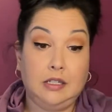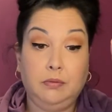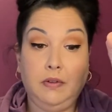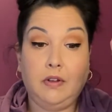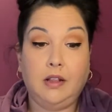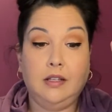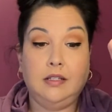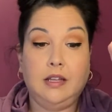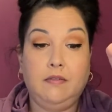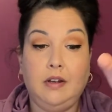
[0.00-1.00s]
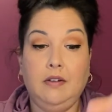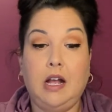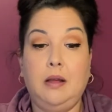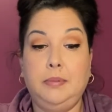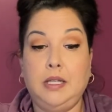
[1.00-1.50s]
We've got the 7 of
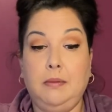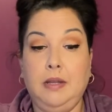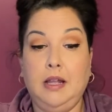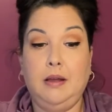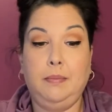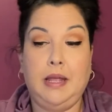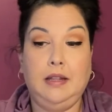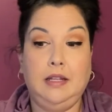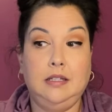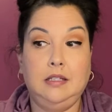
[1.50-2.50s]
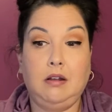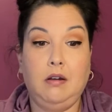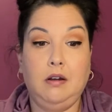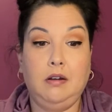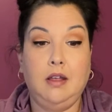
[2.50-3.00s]
Cups coming up, and this
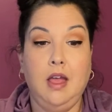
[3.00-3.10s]
card,